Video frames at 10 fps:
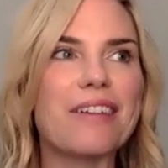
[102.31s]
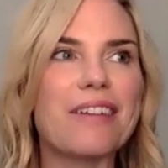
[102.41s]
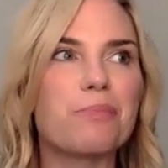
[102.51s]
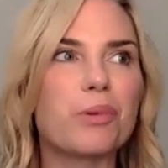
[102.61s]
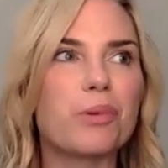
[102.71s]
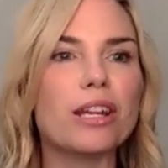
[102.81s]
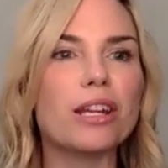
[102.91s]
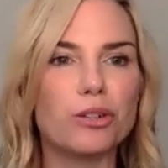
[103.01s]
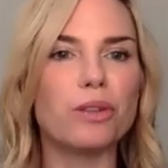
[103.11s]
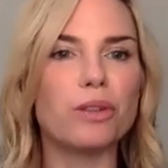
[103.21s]
have
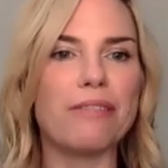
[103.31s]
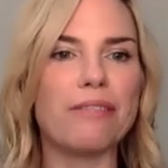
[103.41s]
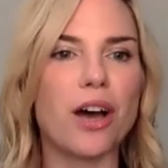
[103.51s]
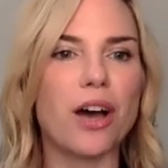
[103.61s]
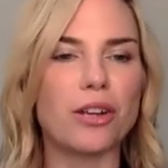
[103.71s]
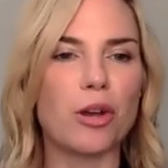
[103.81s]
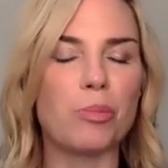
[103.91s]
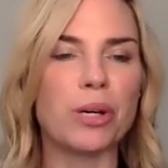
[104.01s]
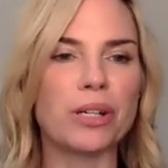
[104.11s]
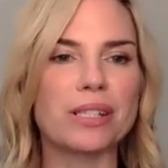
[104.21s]
brought a new life to
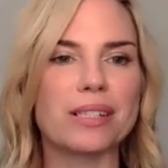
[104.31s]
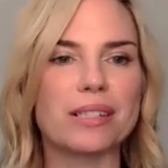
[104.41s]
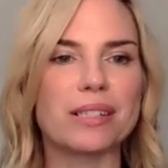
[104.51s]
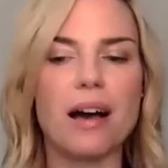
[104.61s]
audiobooks.